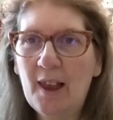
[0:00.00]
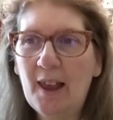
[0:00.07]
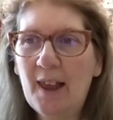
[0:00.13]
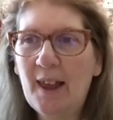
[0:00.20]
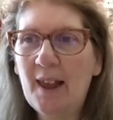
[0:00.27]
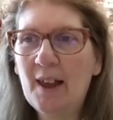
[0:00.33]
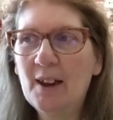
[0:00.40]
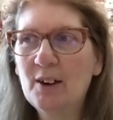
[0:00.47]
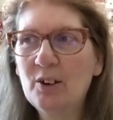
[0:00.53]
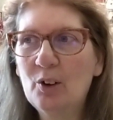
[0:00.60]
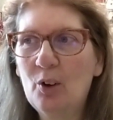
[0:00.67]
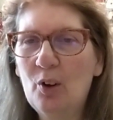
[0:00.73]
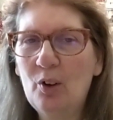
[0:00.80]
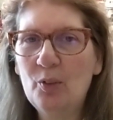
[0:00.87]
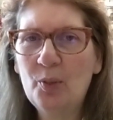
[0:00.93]
And
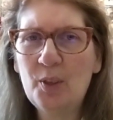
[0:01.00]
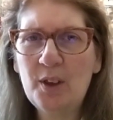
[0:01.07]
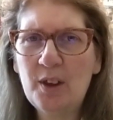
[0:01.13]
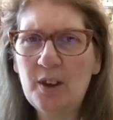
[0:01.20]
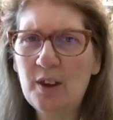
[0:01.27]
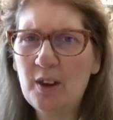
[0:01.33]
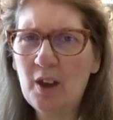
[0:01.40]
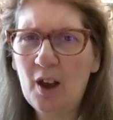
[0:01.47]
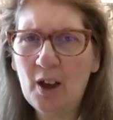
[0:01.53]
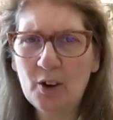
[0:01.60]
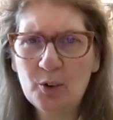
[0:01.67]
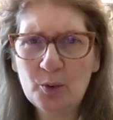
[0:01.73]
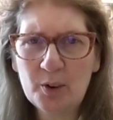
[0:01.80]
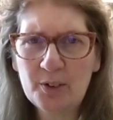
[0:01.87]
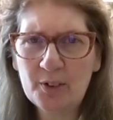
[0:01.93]
the
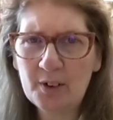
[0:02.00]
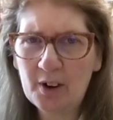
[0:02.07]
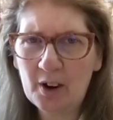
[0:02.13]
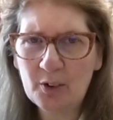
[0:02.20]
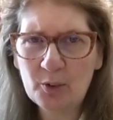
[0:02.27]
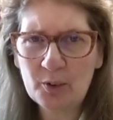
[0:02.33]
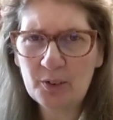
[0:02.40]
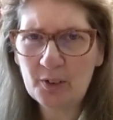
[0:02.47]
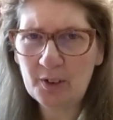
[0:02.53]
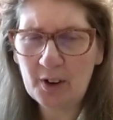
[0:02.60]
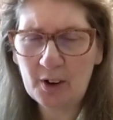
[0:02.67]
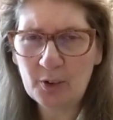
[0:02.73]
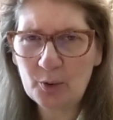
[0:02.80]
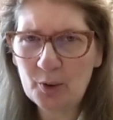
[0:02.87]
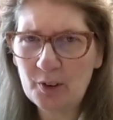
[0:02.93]
hundreds and hundreds and
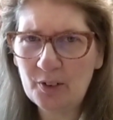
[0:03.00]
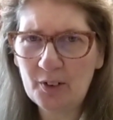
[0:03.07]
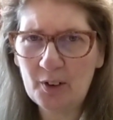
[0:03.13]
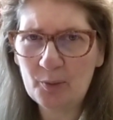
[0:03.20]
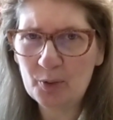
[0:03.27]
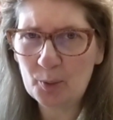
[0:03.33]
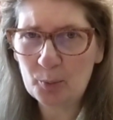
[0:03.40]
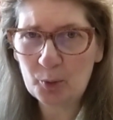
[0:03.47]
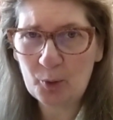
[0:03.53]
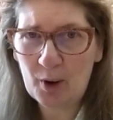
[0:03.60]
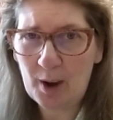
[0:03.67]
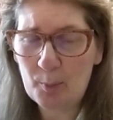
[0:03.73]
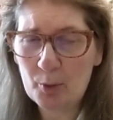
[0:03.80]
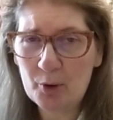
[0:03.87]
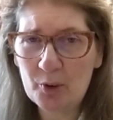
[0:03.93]
hundreds of
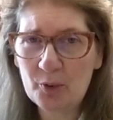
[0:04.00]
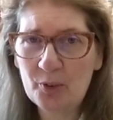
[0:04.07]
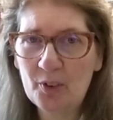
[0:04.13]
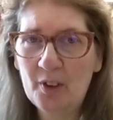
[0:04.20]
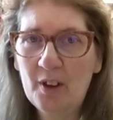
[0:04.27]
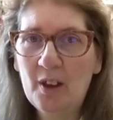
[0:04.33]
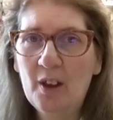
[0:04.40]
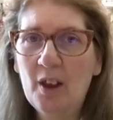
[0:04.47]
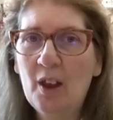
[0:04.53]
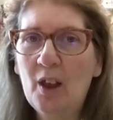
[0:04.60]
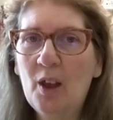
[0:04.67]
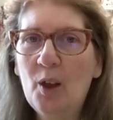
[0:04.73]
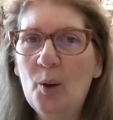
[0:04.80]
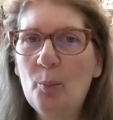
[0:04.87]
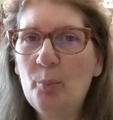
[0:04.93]
subscribers
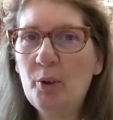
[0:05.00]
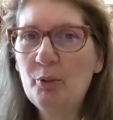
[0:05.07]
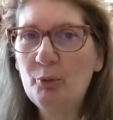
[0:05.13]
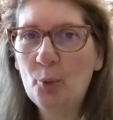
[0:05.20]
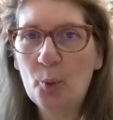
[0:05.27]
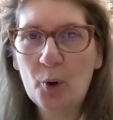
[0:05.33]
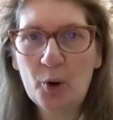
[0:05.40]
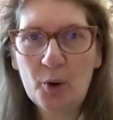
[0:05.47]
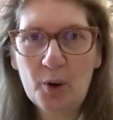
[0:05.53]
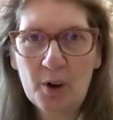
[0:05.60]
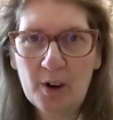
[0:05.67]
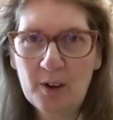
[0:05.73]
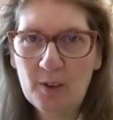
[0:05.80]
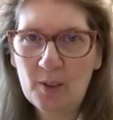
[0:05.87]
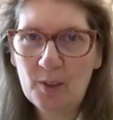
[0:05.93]

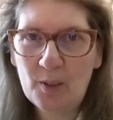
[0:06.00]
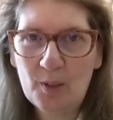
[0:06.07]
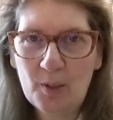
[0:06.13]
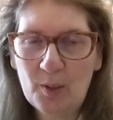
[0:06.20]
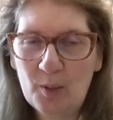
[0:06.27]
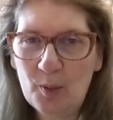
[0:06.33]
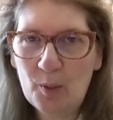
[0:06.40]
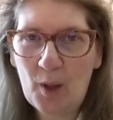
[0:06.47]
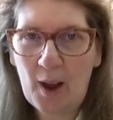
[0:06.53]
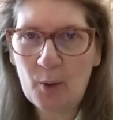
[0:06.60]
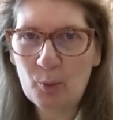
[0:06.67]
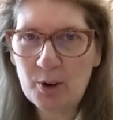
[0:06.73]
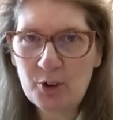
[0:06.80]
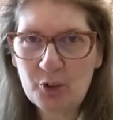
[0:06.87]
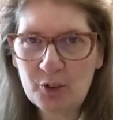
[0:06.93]
before I
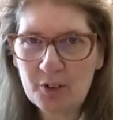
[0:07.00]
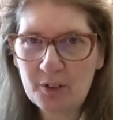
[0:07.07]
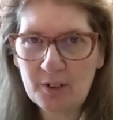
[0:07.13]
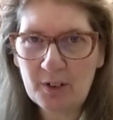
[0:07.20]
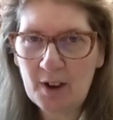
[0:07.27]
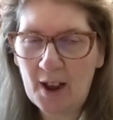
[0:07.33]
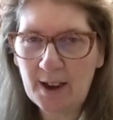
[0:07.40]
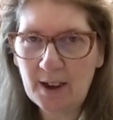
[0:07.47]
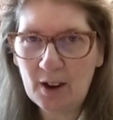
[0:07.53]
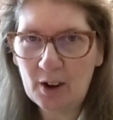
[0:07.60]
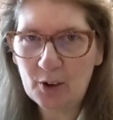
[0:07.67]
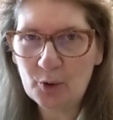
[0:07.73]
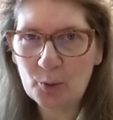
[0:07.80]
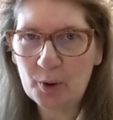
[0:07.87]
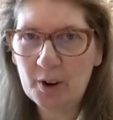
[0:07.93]
reached
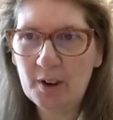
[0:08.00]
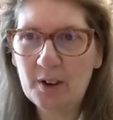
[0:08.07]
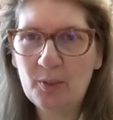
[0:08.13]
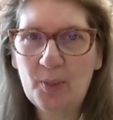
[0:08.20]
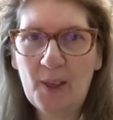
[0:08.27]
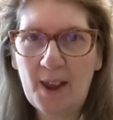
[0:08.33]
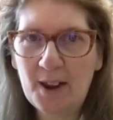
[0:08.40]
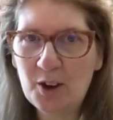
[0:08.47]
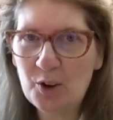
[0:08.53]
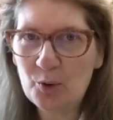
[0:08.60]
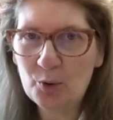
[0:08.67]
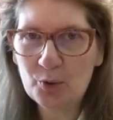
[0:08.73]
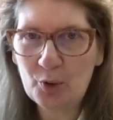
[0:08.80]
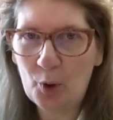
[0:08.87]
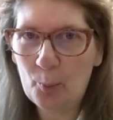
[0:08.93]
900, thank you
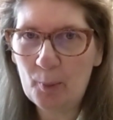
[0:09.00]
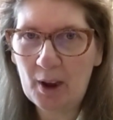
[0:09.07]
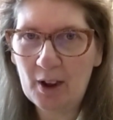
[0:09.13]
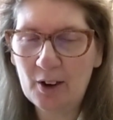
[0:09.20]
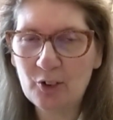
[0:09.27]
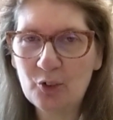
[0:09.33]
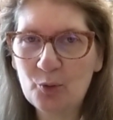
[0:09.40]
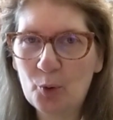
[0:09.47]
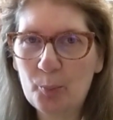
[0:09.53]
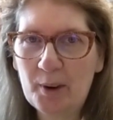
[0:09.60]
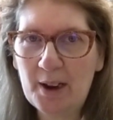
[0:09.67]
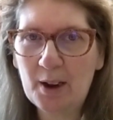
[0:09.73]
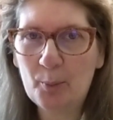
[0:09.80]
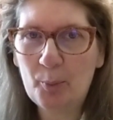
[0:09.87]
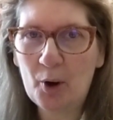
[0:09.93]
so much for
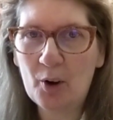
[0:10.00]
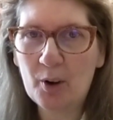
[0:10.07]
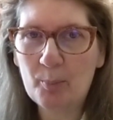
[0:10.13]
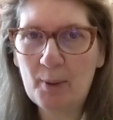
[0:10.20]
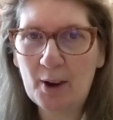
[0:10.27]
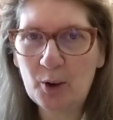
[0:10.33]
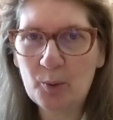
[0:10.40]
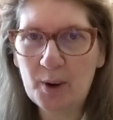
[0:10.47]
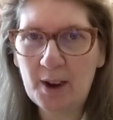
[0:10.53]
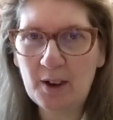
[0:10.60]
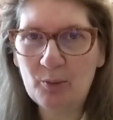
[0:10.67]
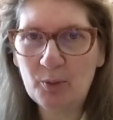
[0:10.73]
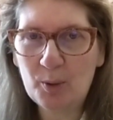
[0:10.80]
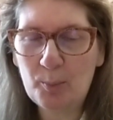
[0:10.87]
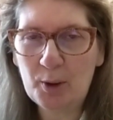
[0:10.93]
being a part of my
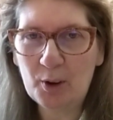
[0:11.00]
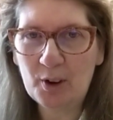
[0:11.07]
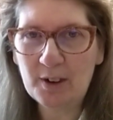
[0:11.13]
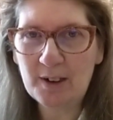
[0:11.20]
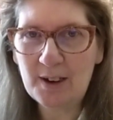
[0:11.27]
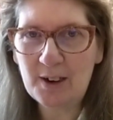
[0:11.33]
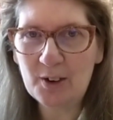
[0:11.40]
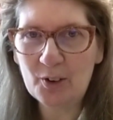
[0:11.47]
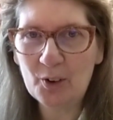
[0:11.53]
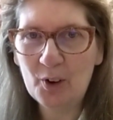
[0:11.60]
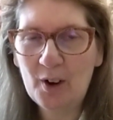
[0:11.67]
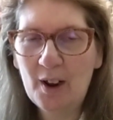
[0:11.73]
creative community here.